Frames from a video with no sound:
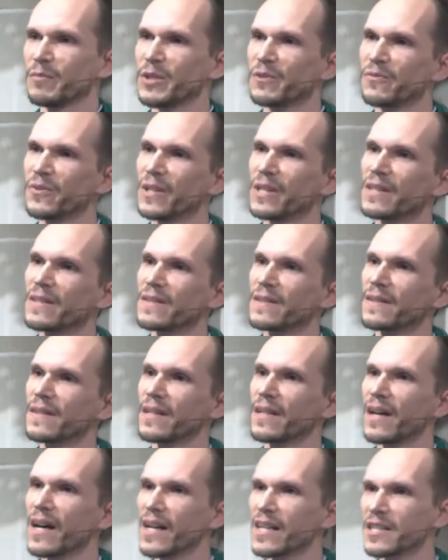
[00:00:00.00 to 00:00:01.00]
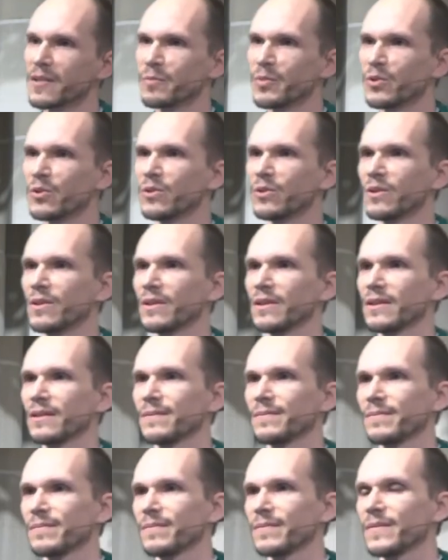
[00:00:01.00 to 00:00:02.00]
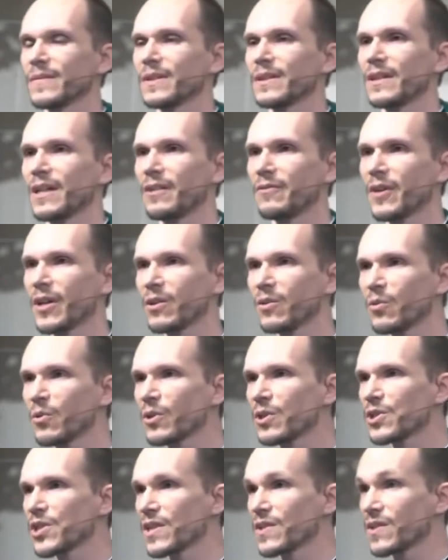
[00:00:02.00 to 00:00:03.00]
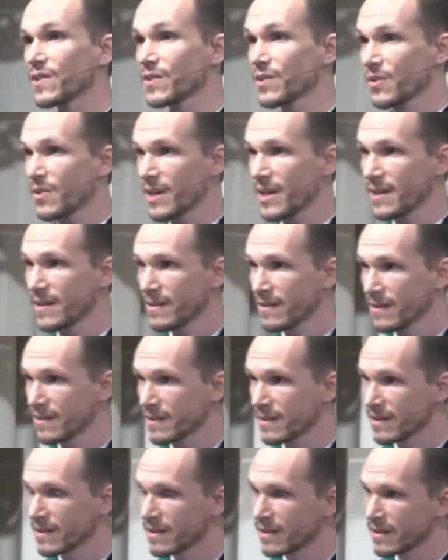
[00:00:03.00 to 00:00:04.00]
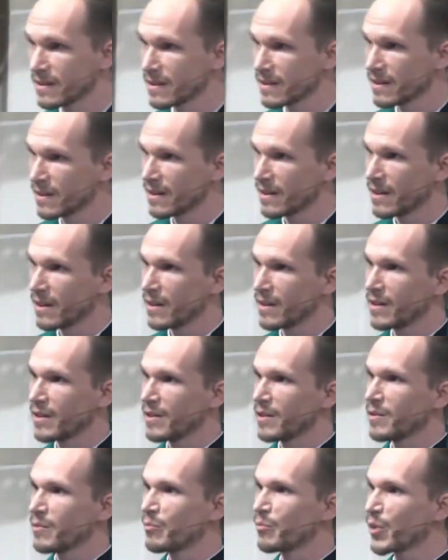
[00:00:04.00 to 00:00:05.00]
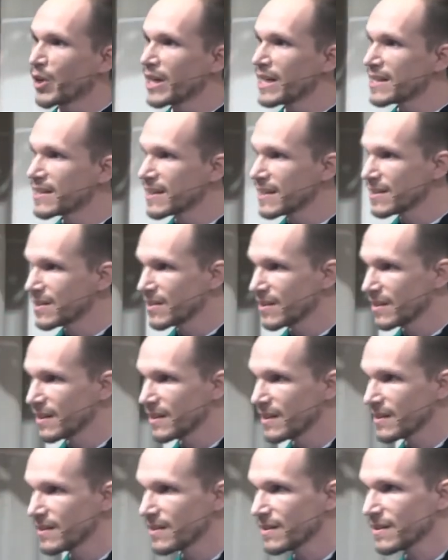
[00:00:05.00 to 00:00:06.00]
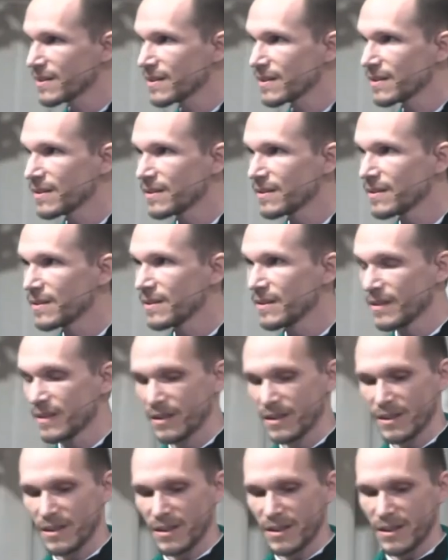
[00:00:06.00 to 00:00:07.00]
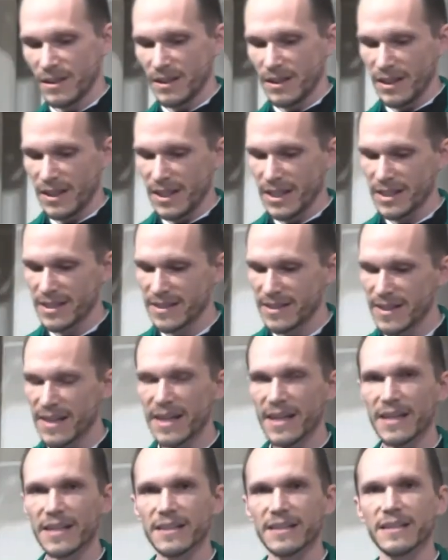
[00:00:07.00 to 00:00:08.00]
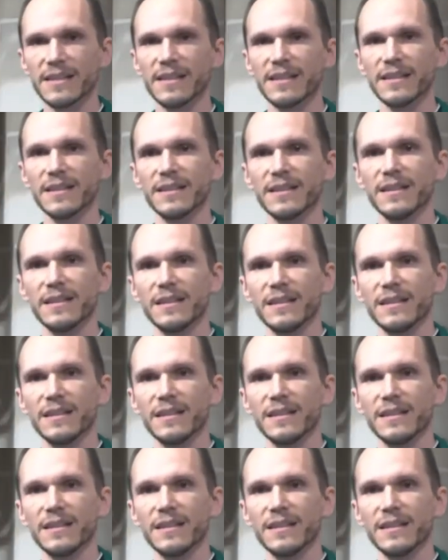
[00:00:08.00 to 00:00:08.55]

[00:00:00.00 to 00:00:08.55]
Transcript: But, friends, the gospel of our Lord Jesus Christ breaks into this and says,